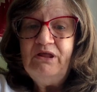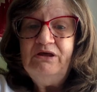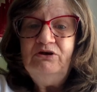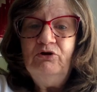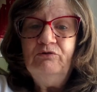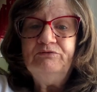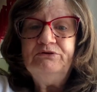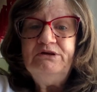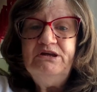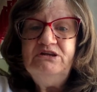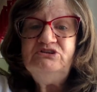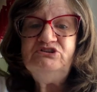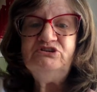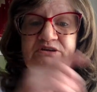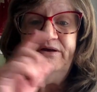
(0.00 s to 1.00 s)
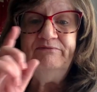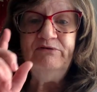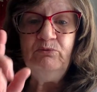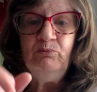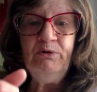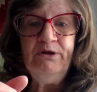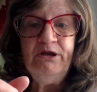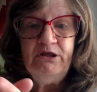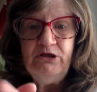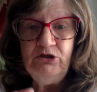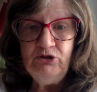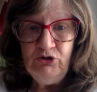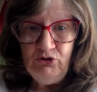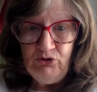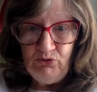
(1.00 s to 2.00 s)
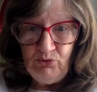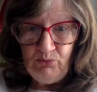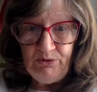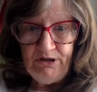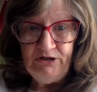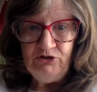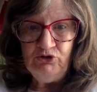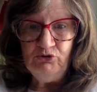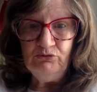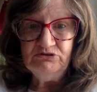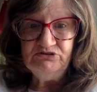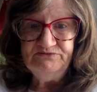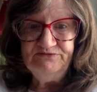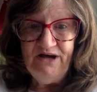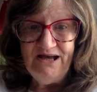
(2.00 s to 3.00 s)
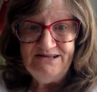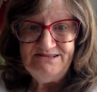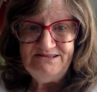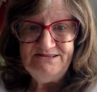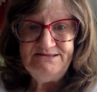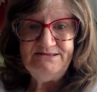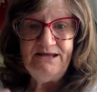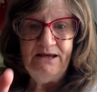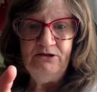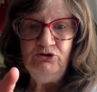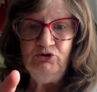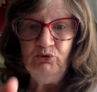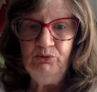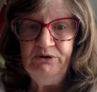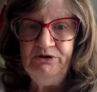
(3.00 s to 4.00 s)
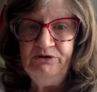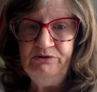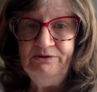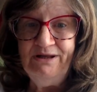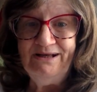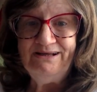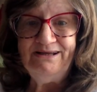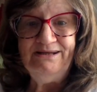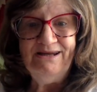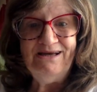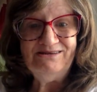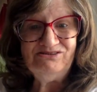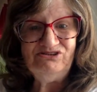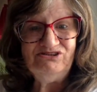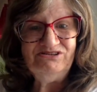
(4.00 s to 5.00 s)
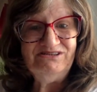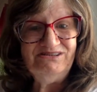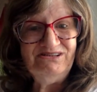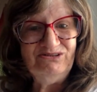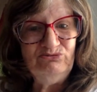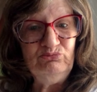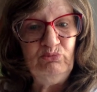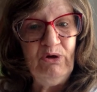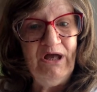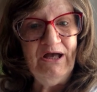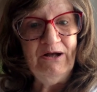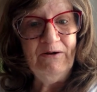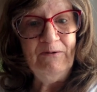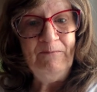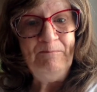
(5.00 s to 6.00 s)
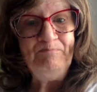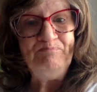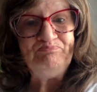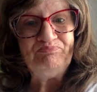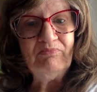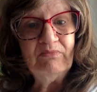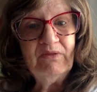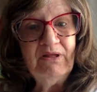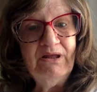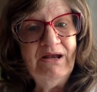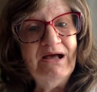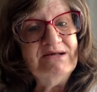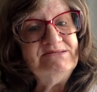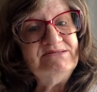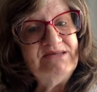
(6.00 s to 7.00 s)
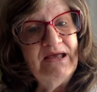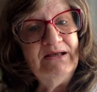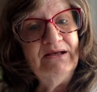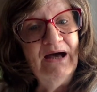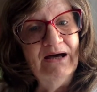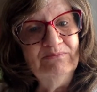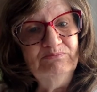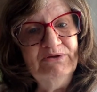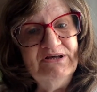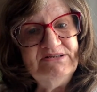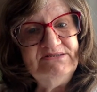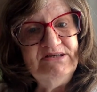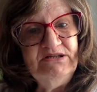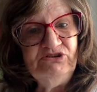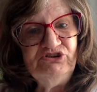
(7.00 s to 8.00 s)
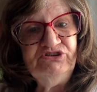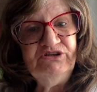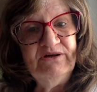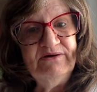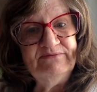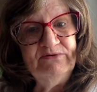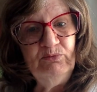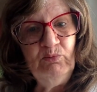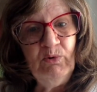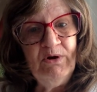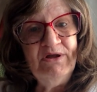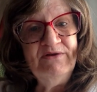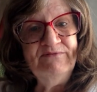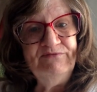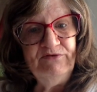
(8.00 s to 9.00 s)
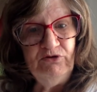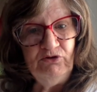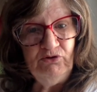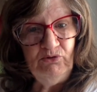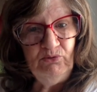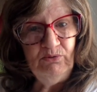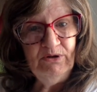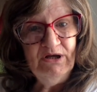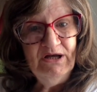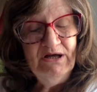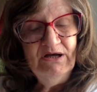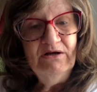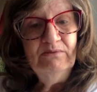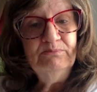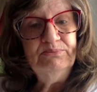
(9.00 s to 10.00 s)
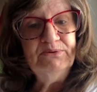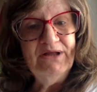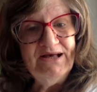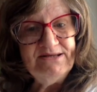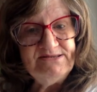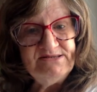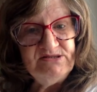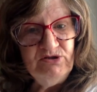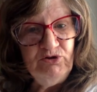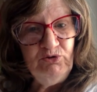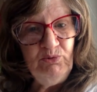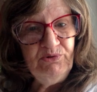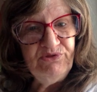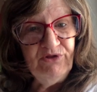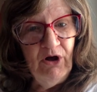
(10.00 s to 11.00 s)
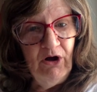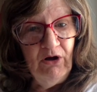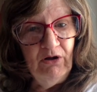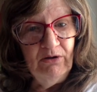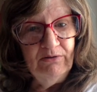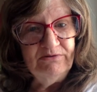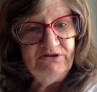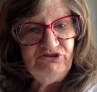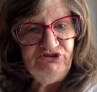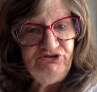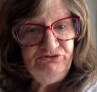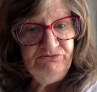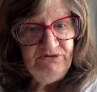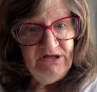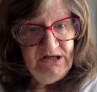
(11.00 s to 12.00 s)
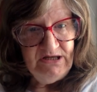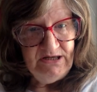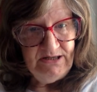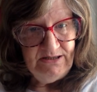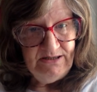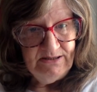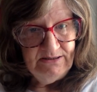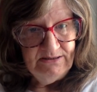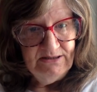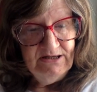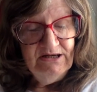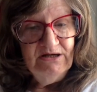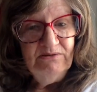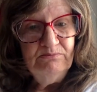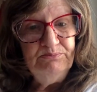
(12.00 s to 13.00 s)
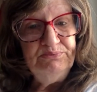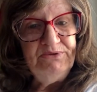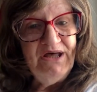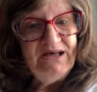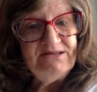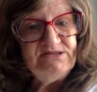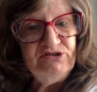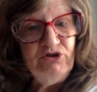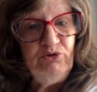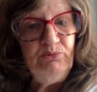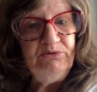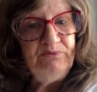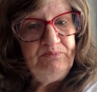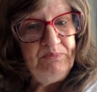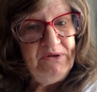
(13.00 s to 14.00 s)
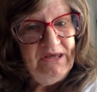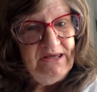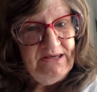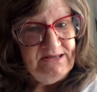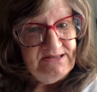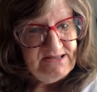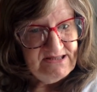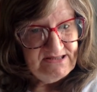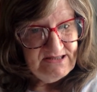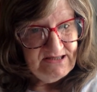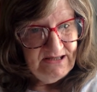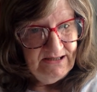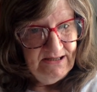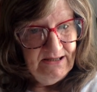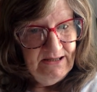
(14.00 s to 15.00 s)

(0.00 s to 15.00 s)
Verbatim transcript: and over each and every one of you and your devices and your internet connections as well. And I say, God bless each and every one of you. Bless you with all that you need. Bless you with peace.